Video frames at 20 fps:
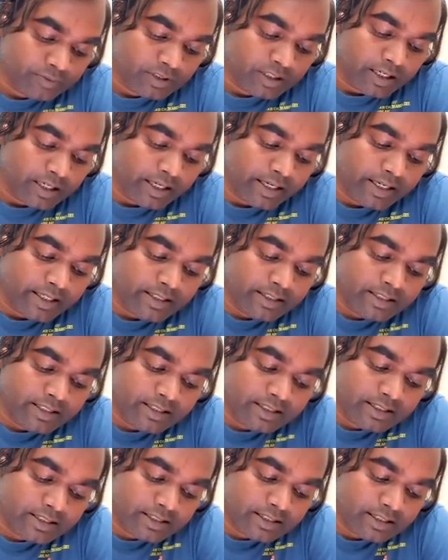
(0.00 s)
and
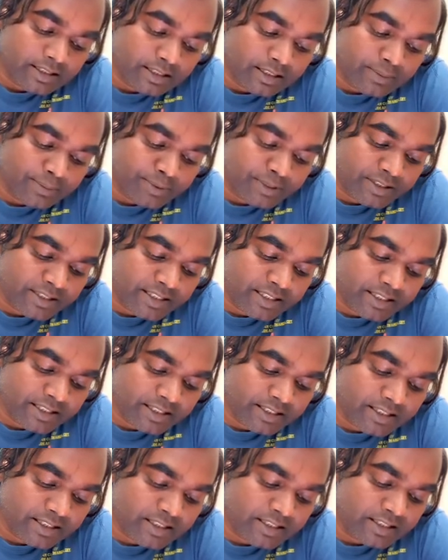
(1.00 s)
this
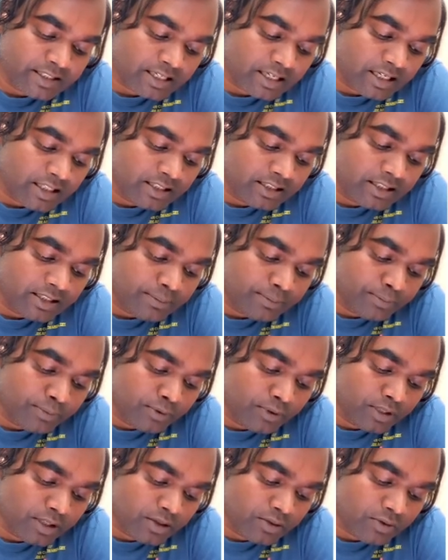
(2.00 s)
representation is called the
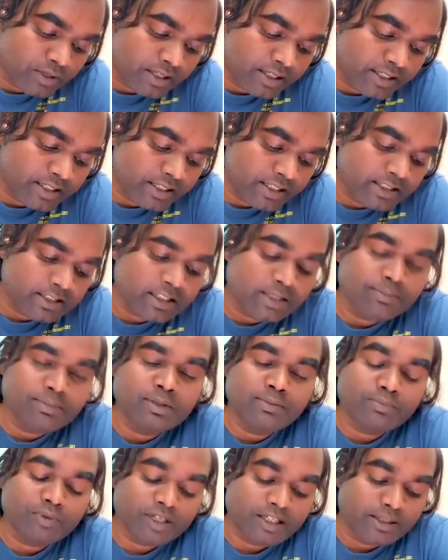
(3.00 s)
polar coordinates of the
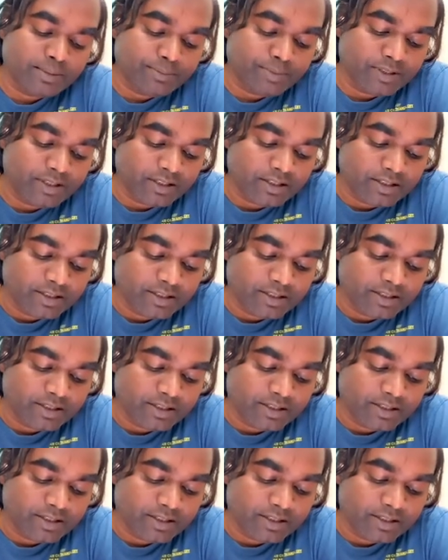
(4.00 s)
point P.